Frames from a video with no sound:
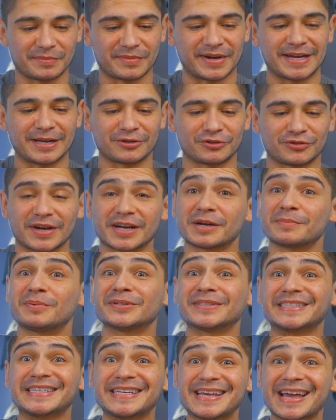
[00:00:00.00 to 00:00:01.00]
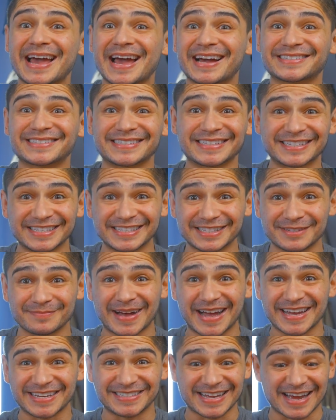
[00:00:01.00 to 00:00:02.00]
right now. Dragonbolt EX is
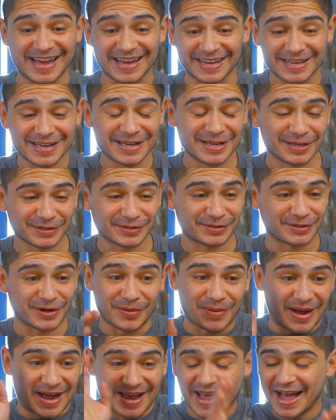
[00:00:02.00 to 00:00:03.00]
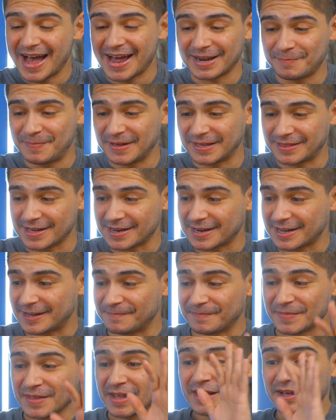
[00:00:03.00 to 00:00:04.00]
my deck. So I had to pick that
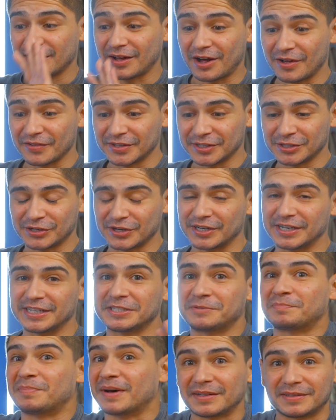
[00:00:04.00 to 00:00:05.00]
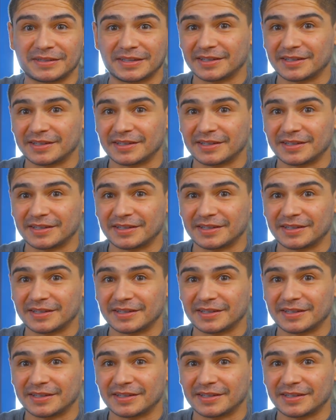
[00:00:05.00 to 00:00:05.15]
up. All these goodies, but